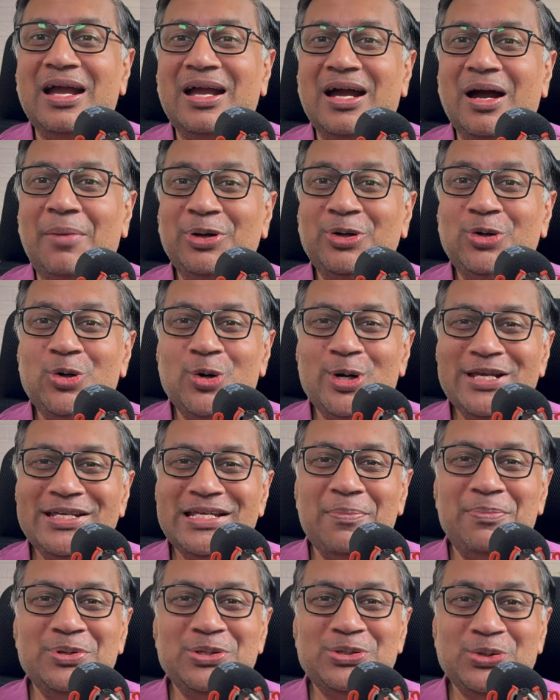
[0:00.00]
Coming to today's
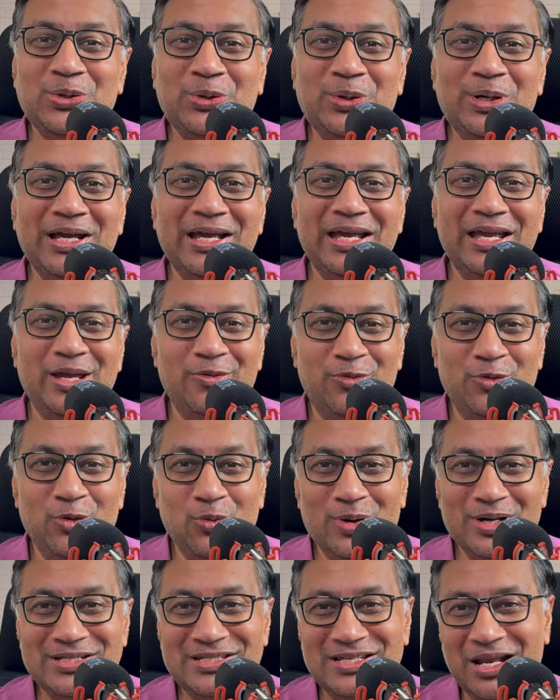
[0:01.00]
episode, if you
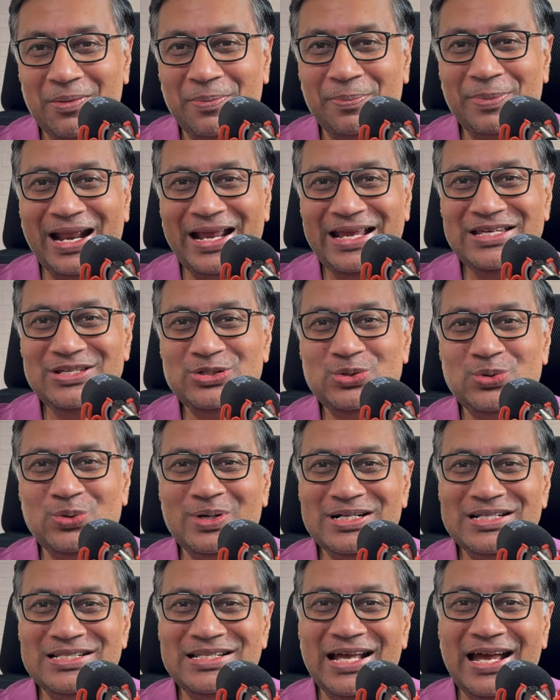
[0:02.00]
were surprised
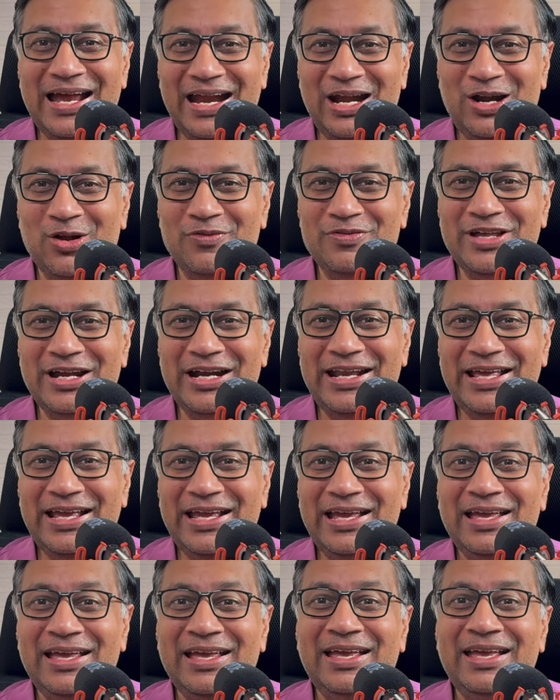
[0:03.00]
towards the end of the
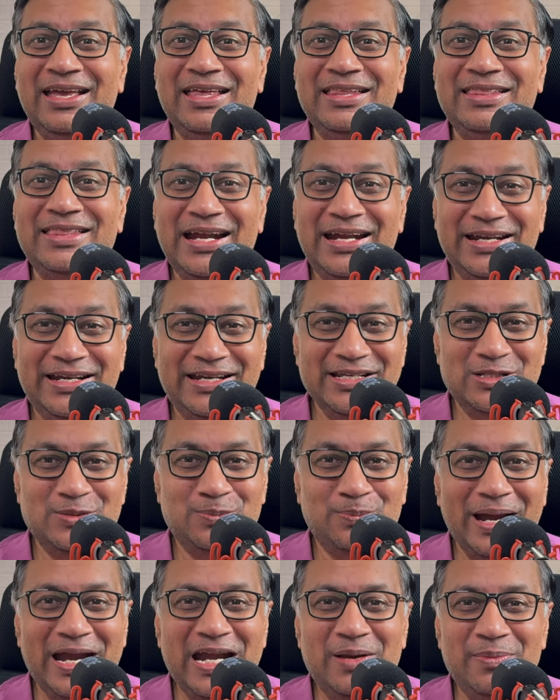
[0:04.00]
day that
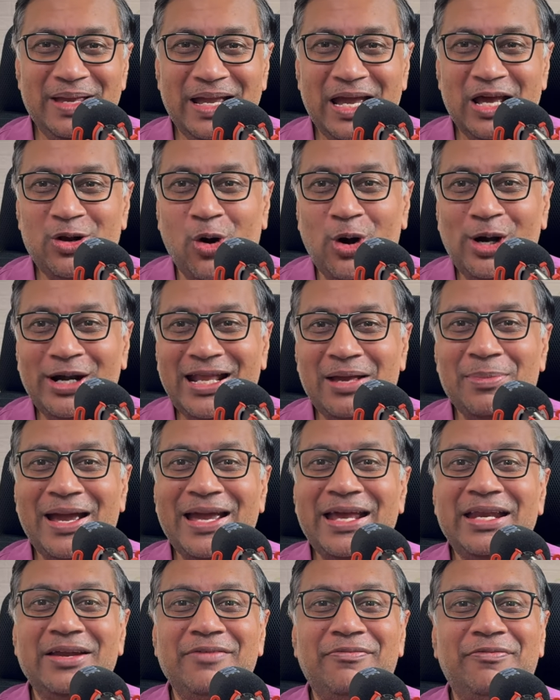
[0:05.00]
despite being at all-time
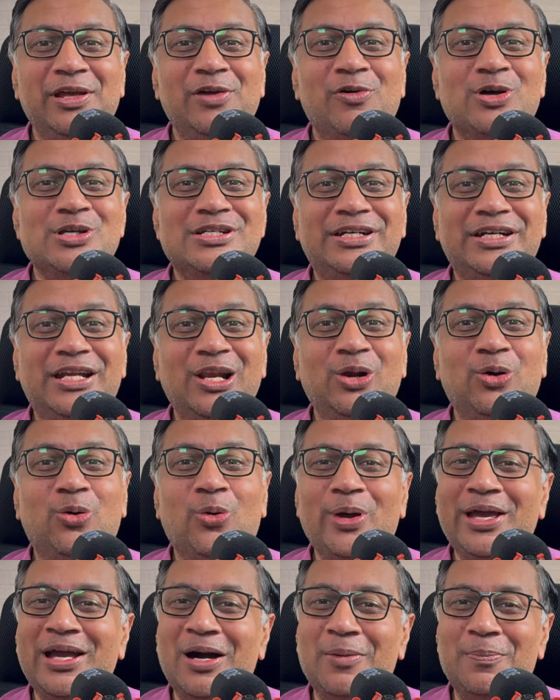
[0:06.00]
high, Nifty was still
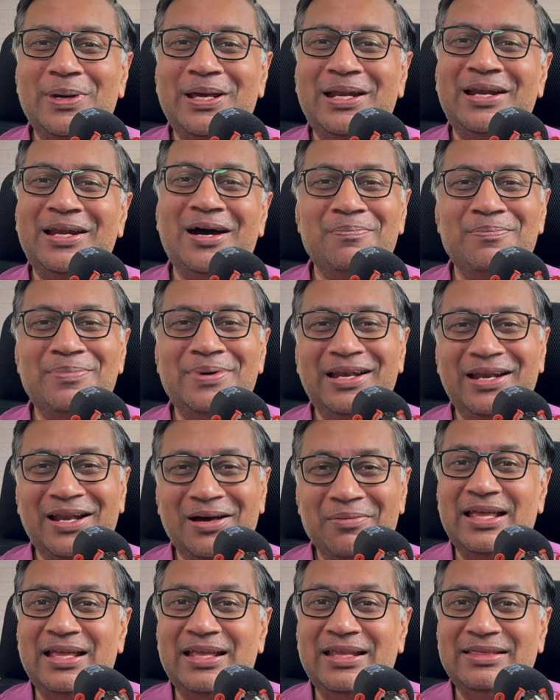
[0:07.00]
going up and up and up,